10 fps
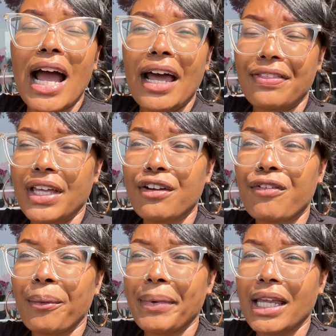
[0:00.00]
I think
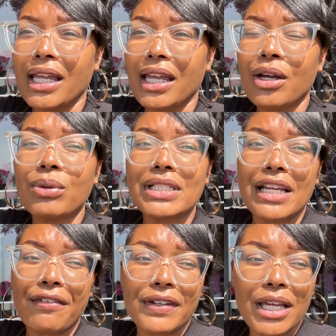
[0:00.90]
for me, it was
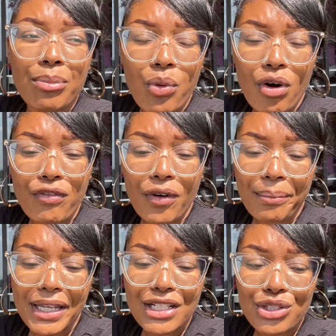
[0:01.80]
definitely important for
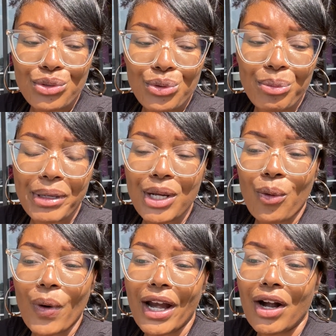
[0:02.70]
me to be
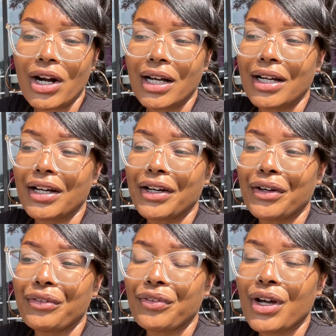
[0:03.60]
aware
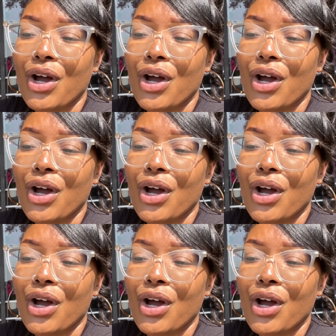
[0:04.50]
of